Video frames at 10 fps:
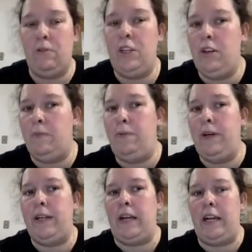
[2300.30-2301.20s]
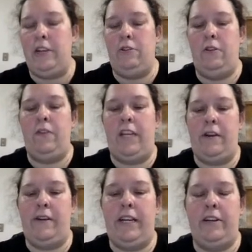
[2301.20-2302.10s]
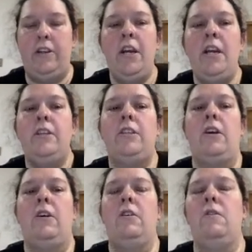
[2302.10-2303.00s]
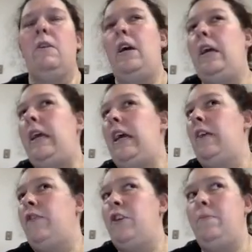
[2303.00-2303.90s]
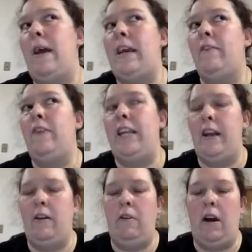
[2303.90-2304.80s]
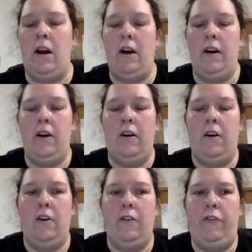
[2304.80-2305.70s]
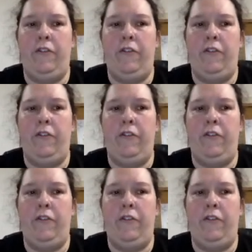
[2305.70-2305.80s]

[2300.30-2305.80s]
You could put a YouTube video in here. So if you make a video of